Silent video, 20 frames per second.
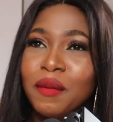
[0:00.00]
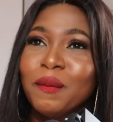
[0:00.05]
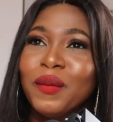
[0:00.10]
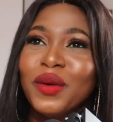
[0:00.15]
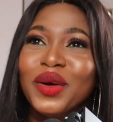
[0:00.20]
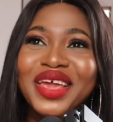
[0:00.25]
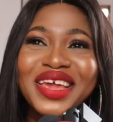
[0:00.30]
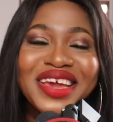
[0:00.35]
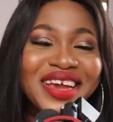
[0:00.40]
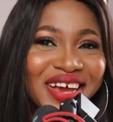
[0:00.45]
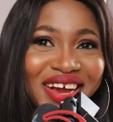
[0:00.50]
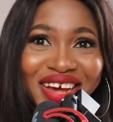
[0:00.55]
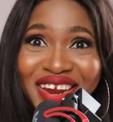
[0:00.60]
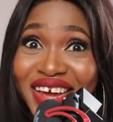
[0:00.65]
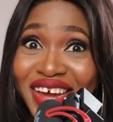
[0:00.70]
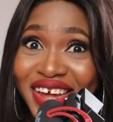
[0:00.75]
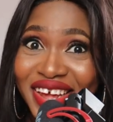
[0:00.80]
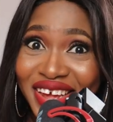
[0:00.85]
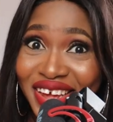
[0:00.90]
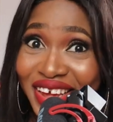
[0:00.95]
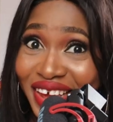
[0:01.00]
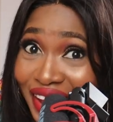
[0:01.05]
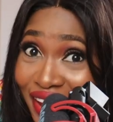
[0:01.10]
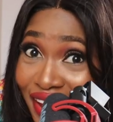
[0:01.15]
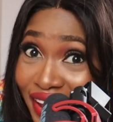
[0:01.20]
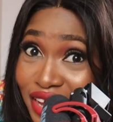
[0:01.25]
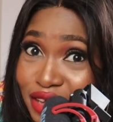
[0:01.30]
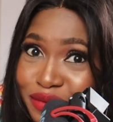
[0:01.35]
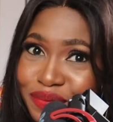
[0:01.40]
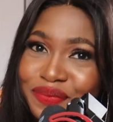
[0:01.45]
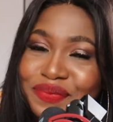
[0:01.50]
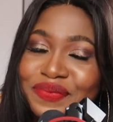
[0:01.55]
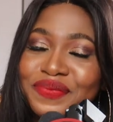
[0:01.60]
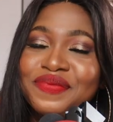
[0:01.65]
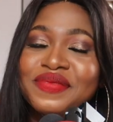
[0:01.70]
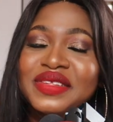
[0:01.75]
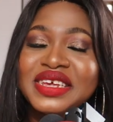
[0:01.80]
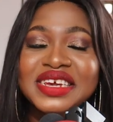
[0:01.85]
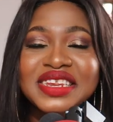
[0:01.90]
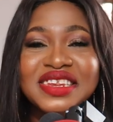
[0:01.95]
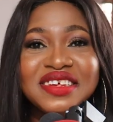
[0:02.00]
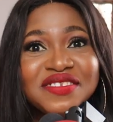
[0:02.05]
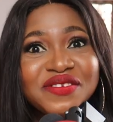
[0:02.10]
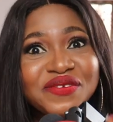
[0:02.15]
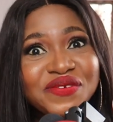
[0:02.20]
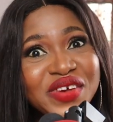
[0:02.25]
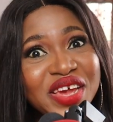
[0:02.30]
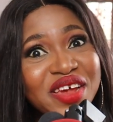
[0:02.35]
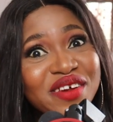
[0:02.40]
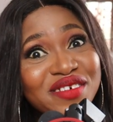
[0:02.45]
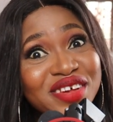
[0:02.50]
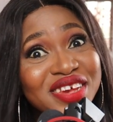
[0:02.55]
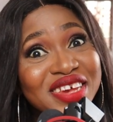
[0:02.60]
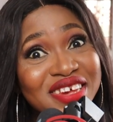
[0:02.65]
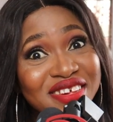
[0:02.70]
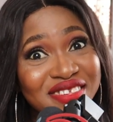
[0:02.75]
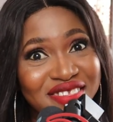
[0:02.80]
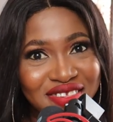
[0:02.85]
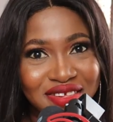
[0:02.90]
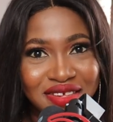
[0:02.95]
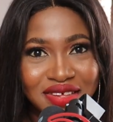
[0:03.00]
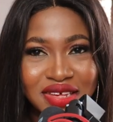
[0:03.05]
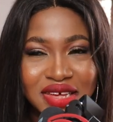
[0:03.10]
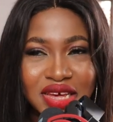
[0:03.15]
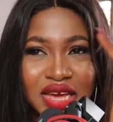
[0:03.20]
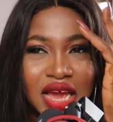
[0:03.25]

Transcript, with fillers: But in Ghana here, it is very easy.